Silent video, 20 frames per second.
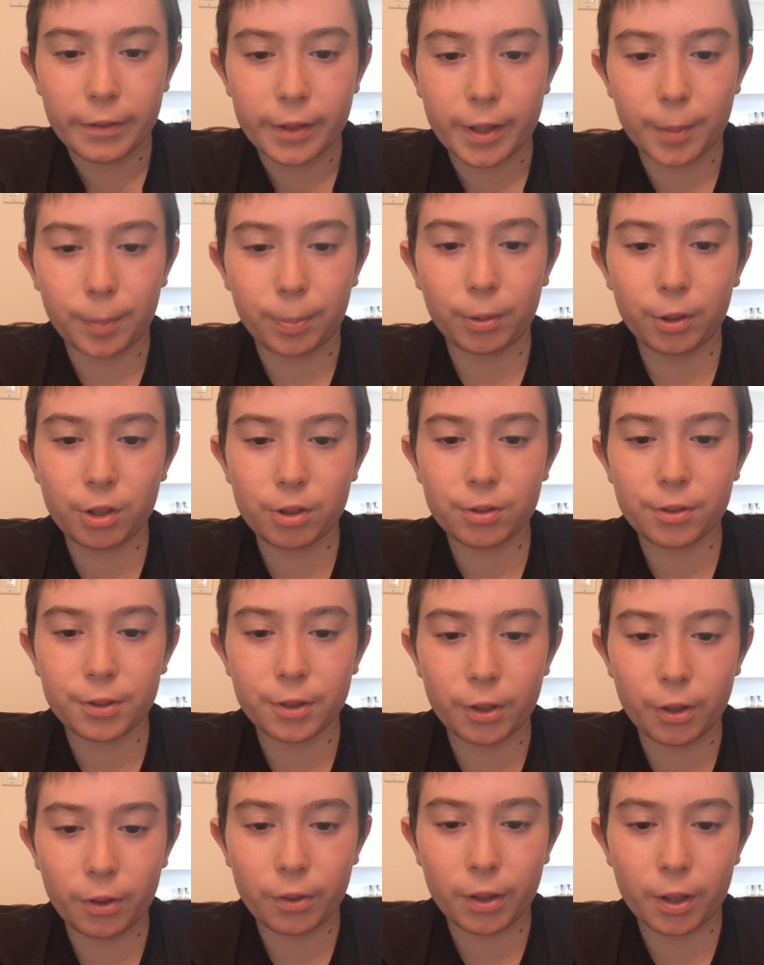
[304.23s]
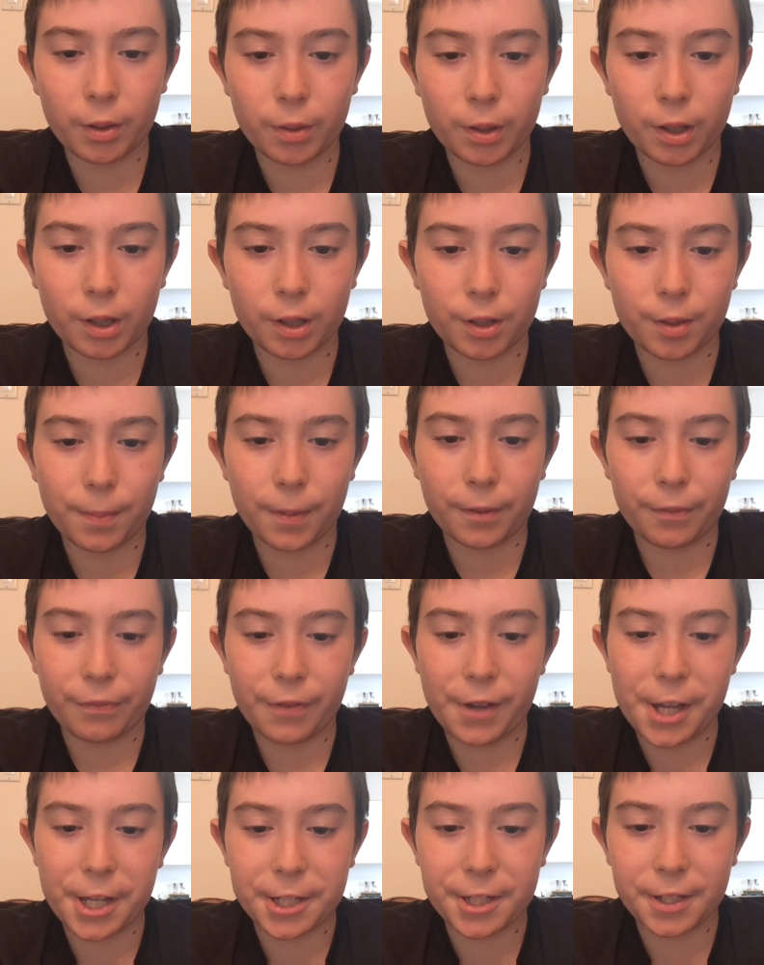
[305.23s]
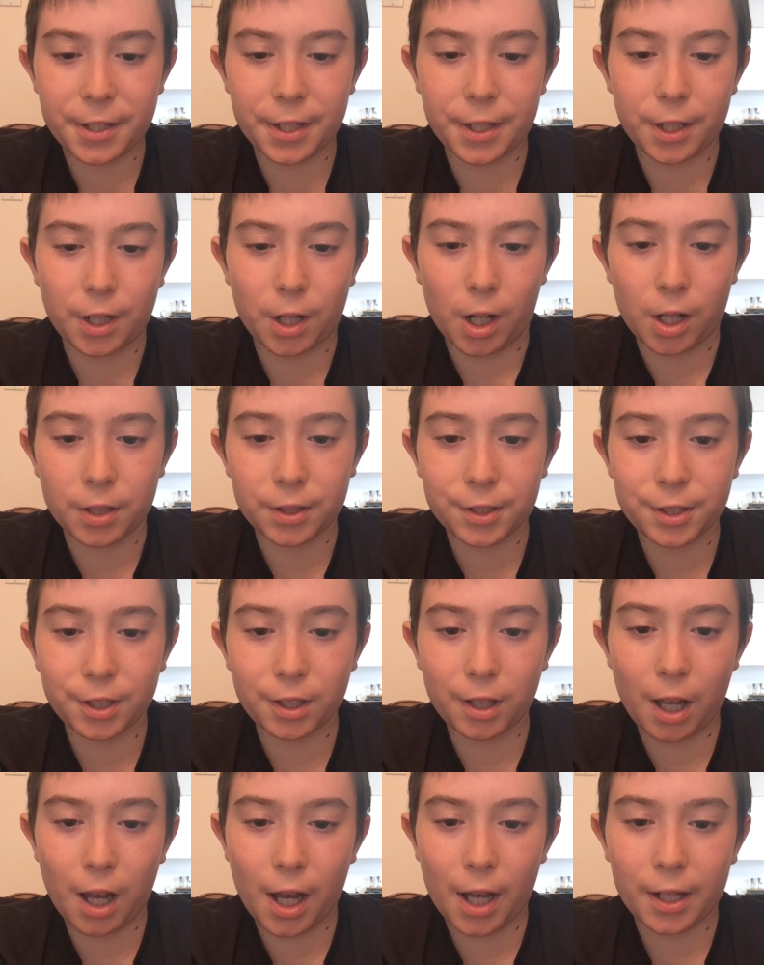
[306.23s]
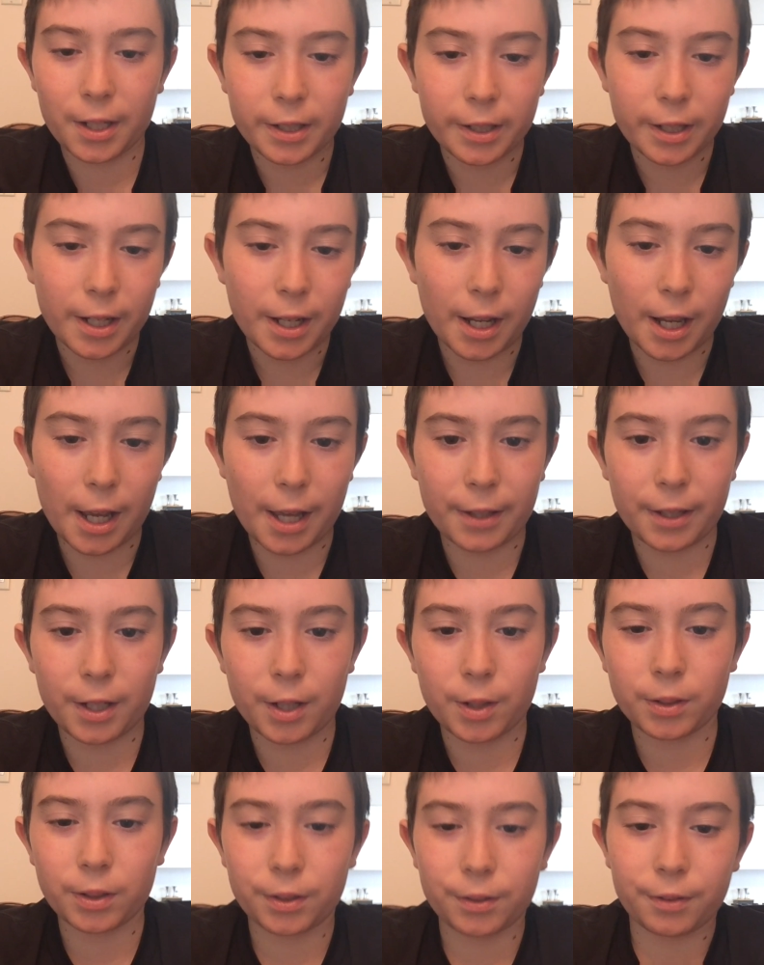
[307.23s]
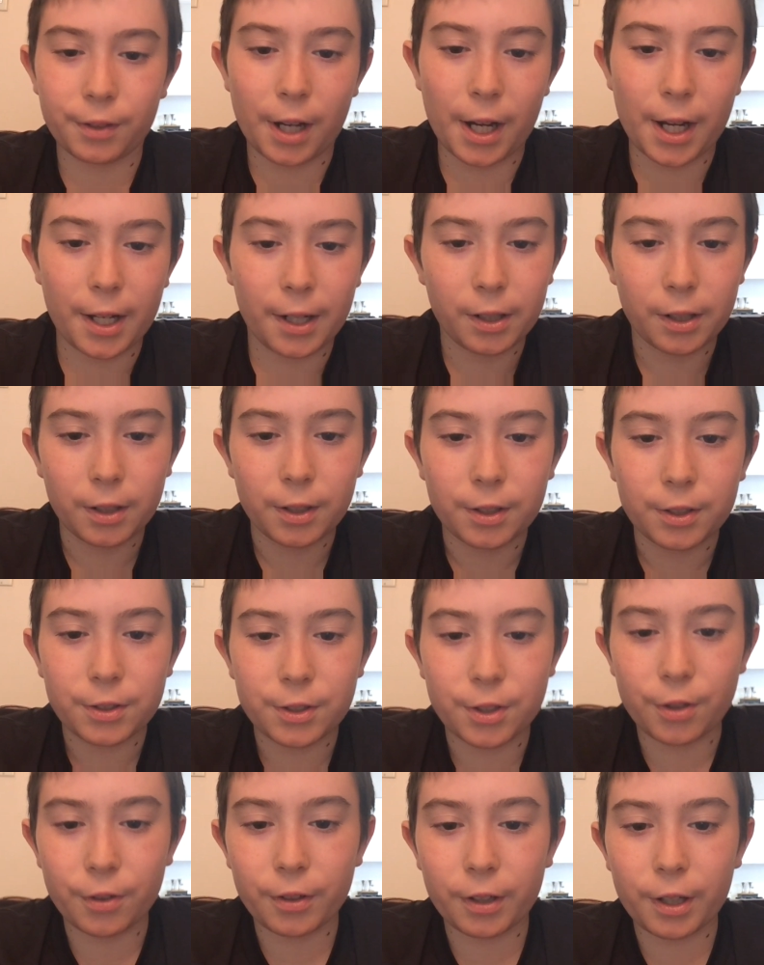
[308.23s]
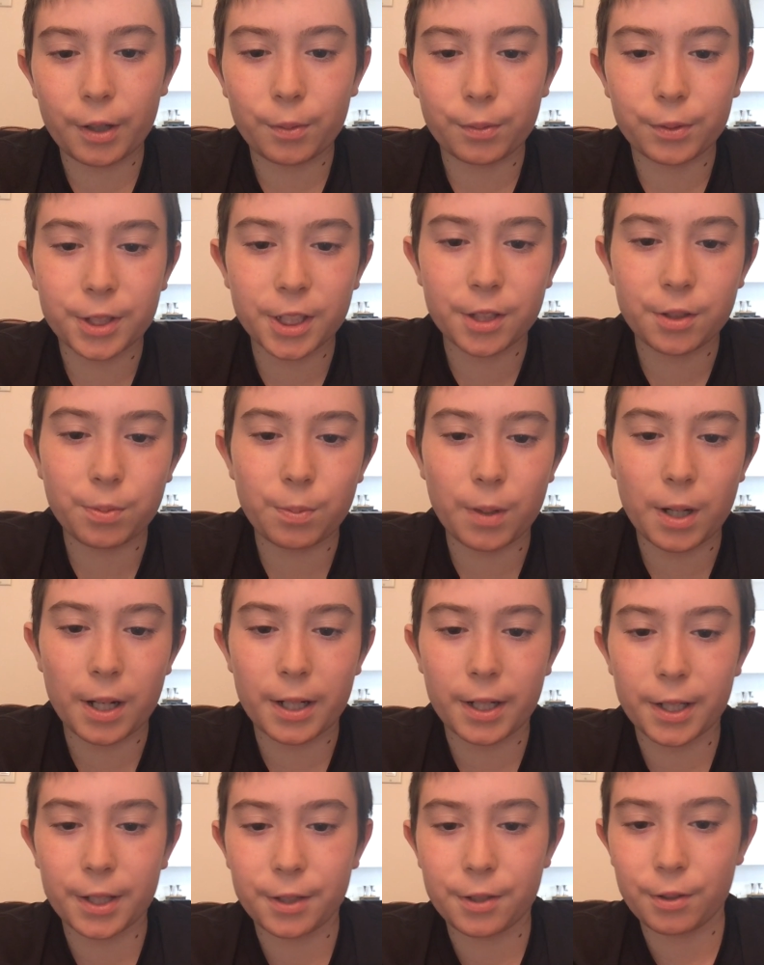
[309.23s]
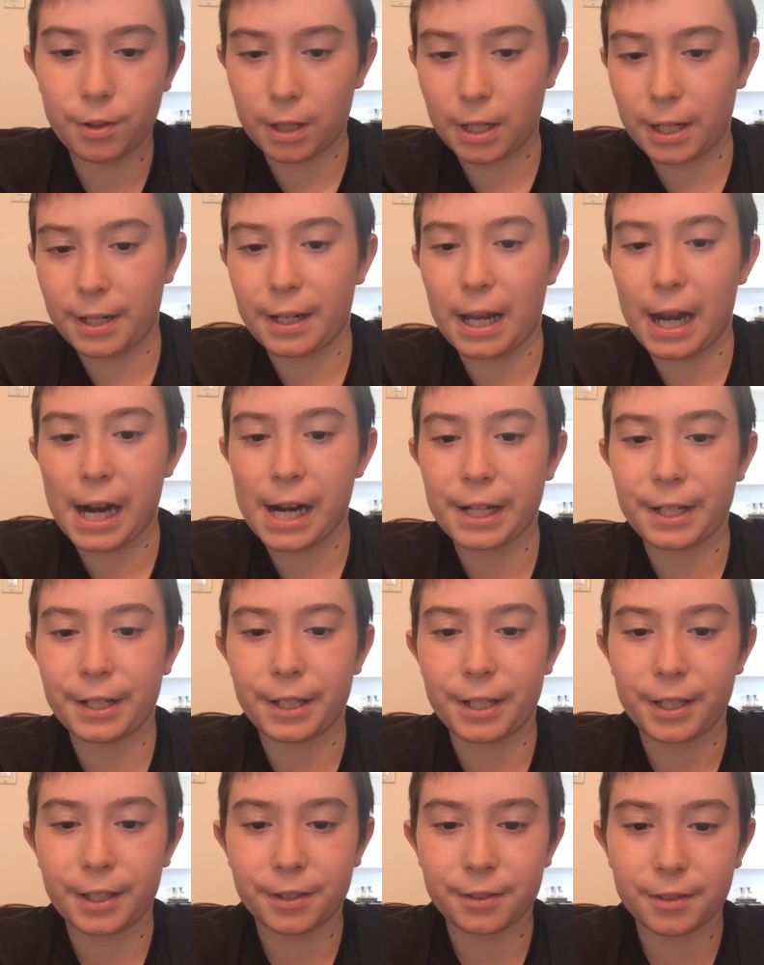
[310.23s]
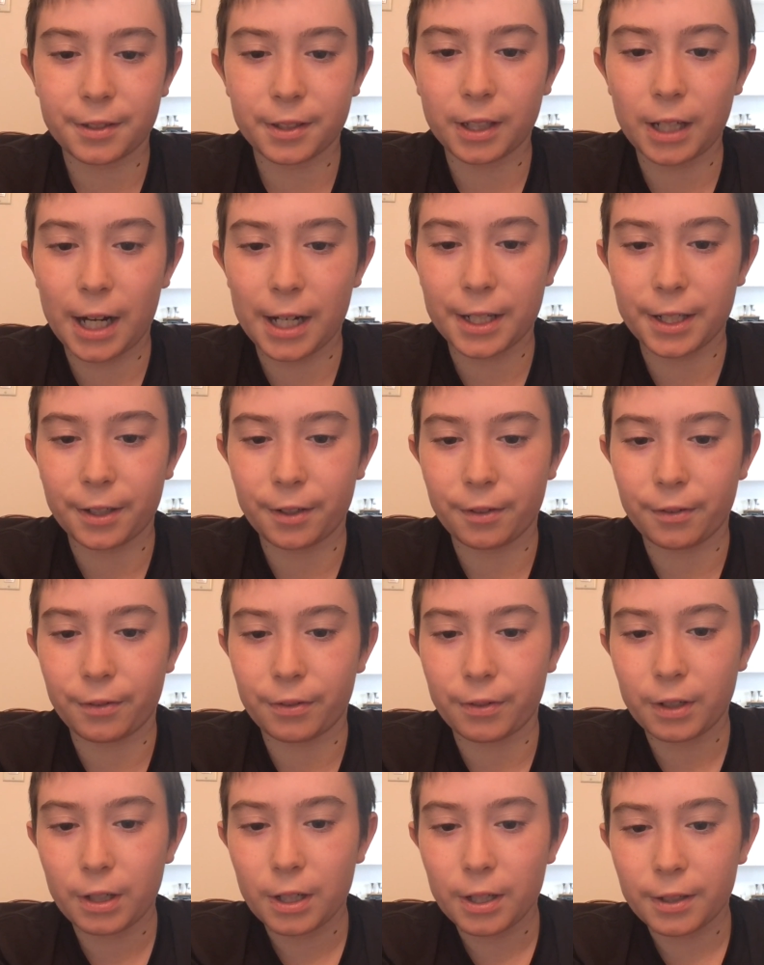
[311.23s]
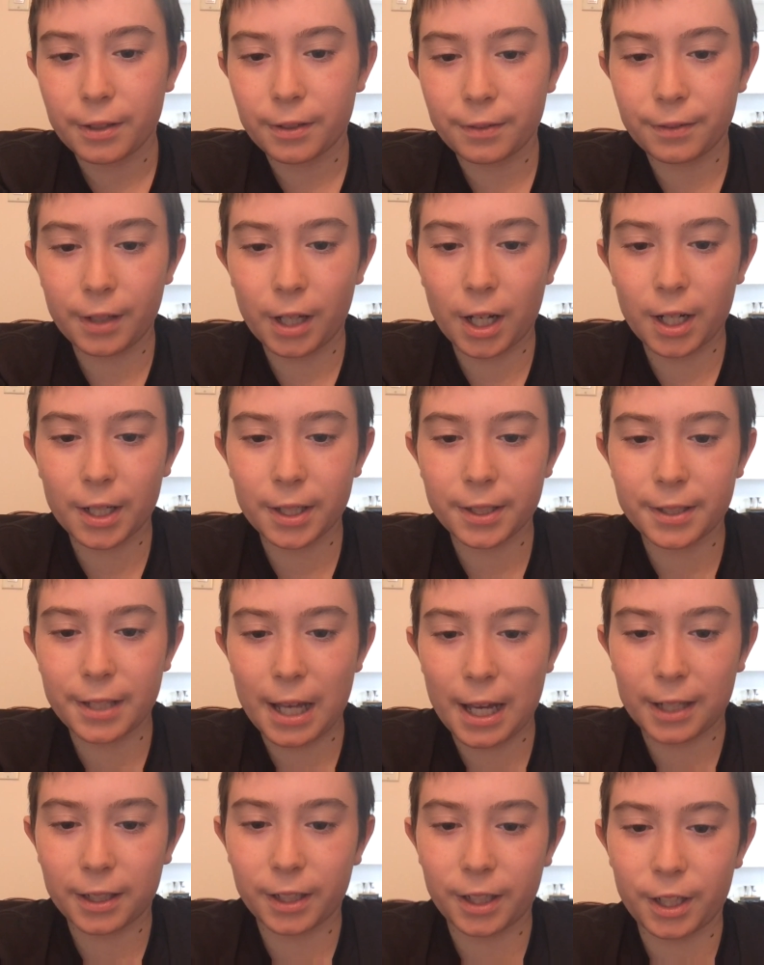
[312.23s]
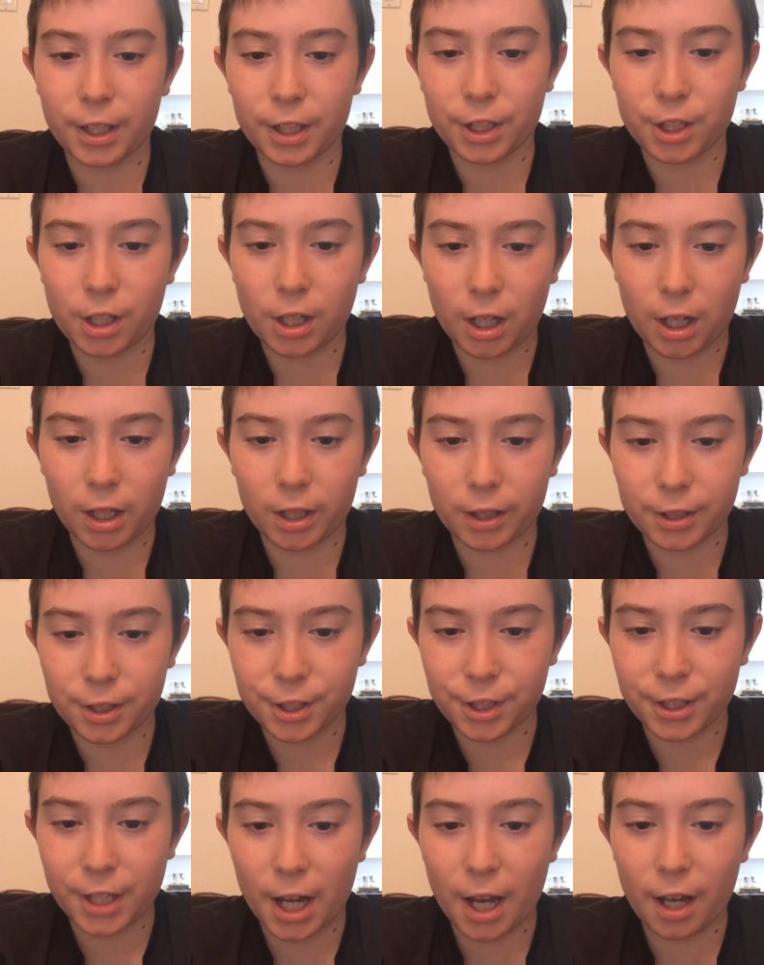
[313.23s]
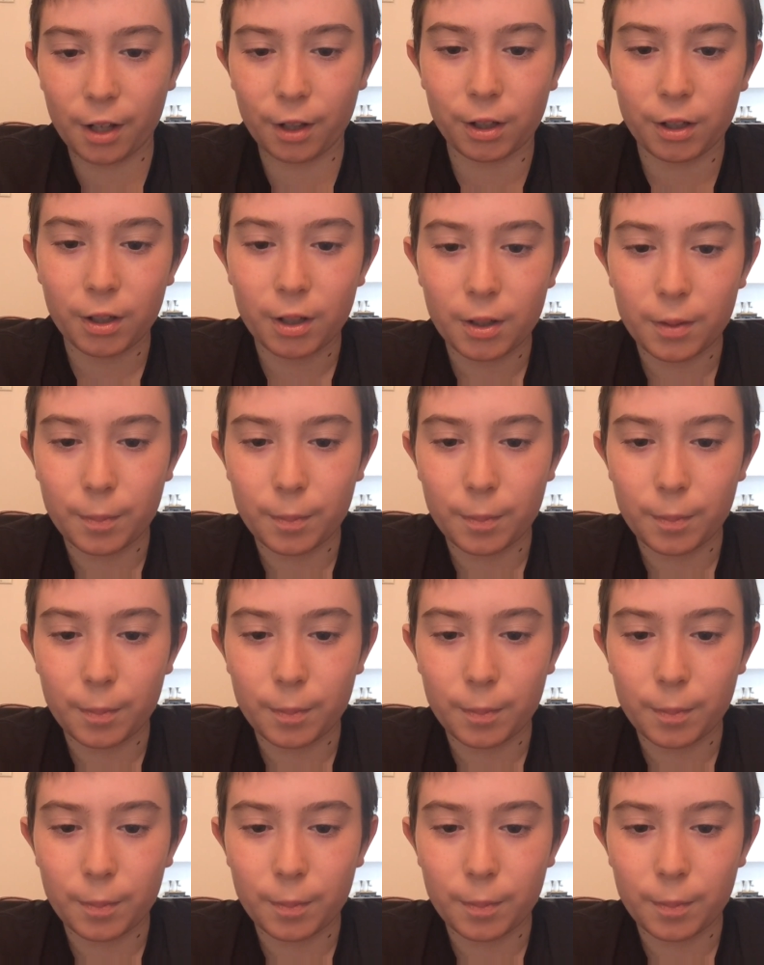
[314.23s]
The Blues knew they were going to be facing an onslaught, and they were right. So it just went into a 90s kind of, not exactly a, a shell,